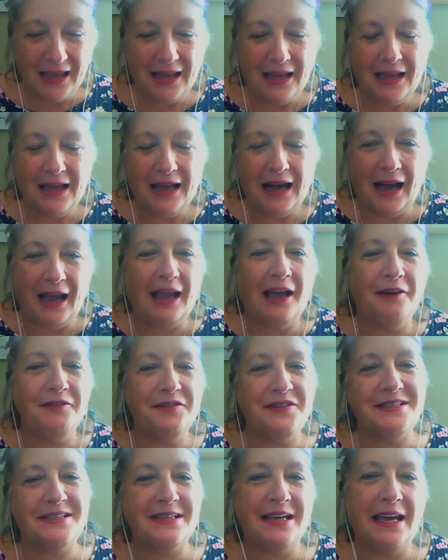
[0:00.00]
I have
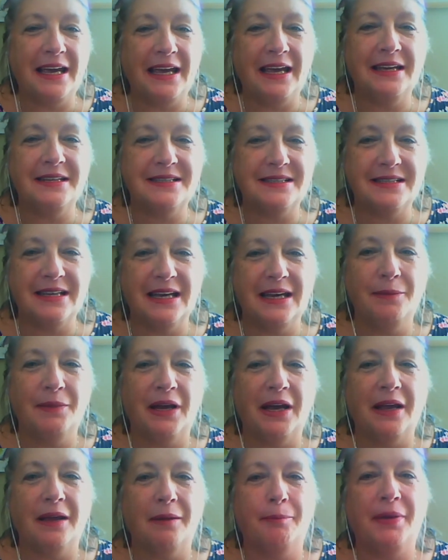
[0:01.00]
to say, it seemed
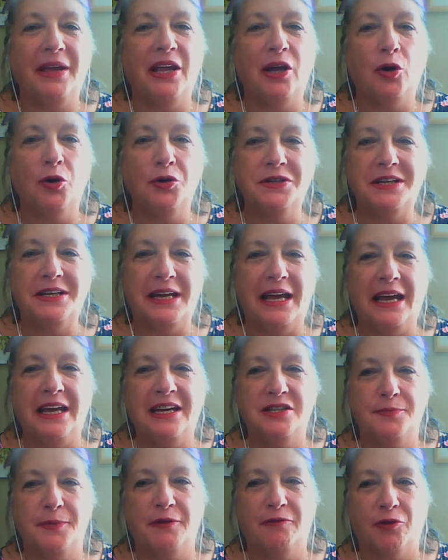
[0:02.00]
like beyond an
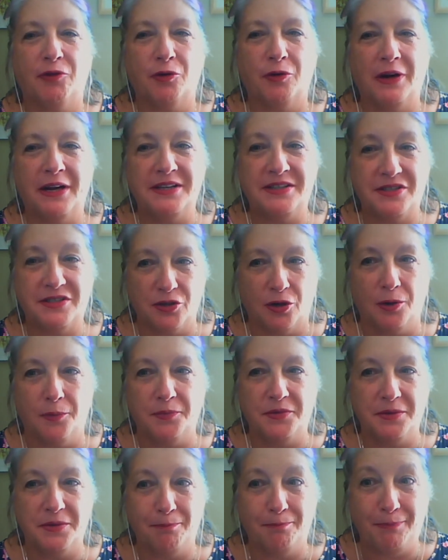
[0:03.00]
age before I
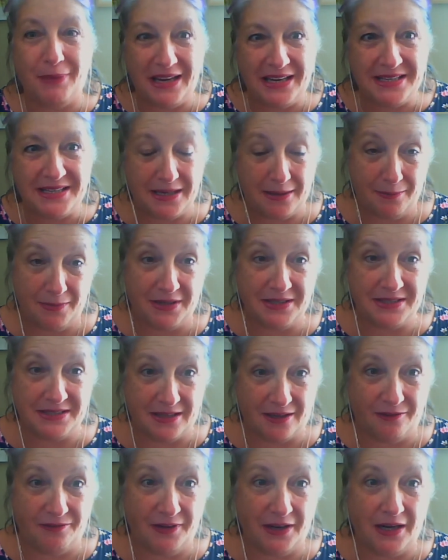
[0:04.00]
stopped beating
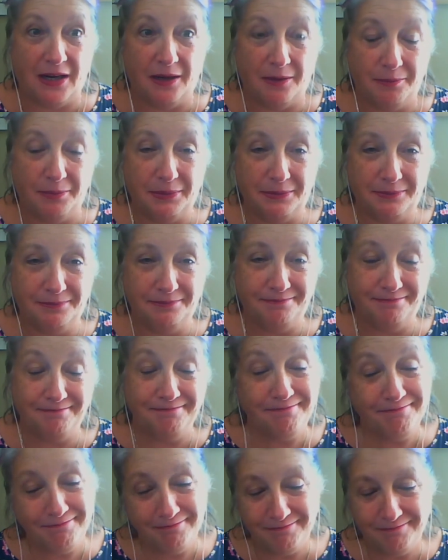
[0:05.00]
myself up.
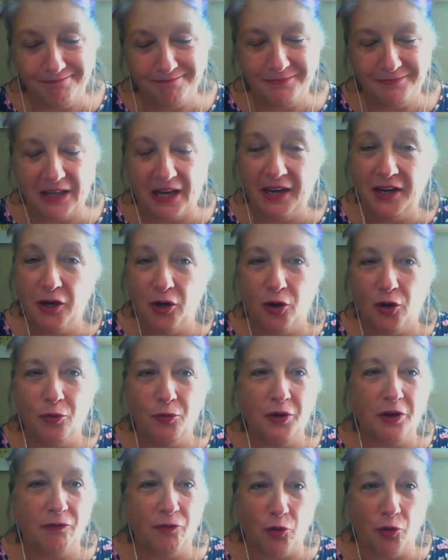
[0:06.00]
I know
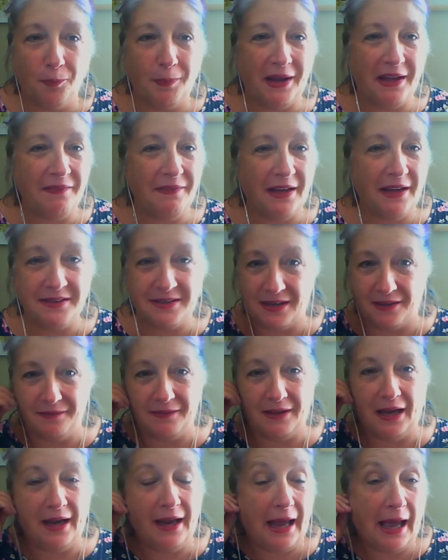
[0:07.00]
you've all been there, done
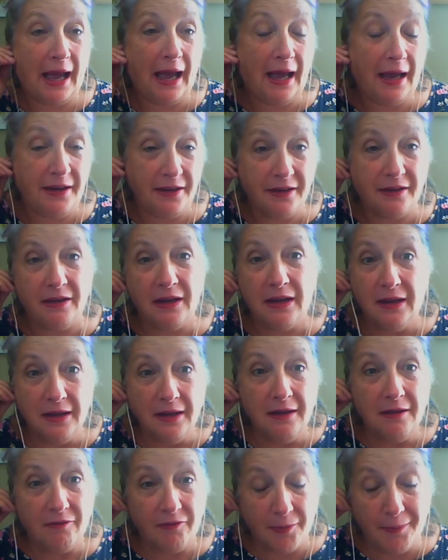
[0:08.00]
that, and
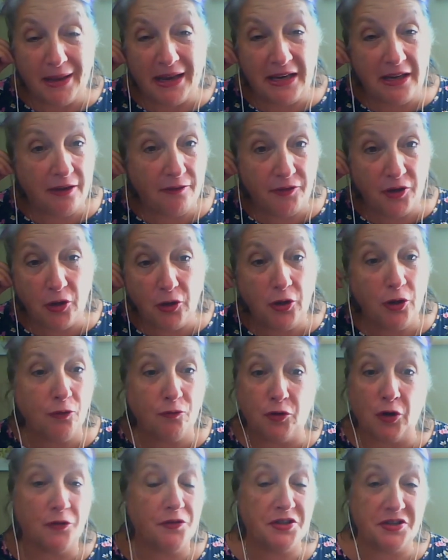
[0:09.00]
for many of you, you've
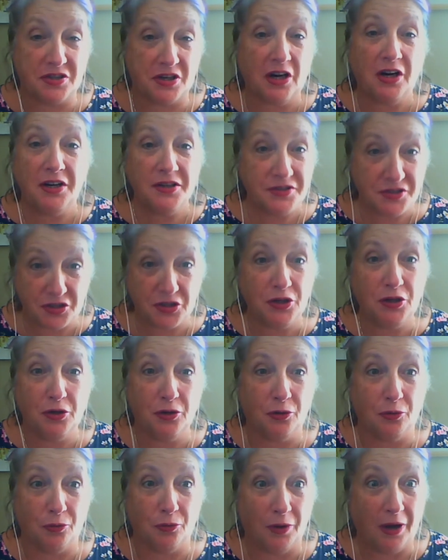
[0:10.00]
got the scars
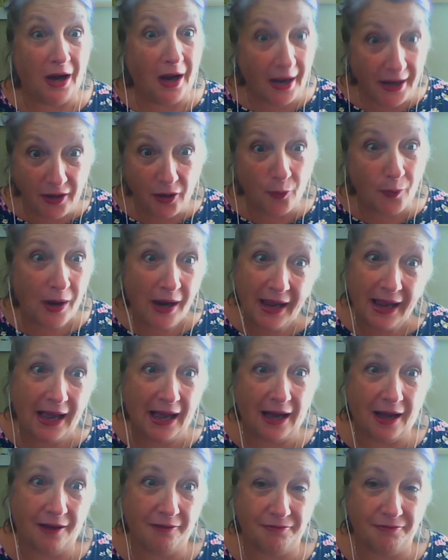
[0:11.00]
too. I know I have.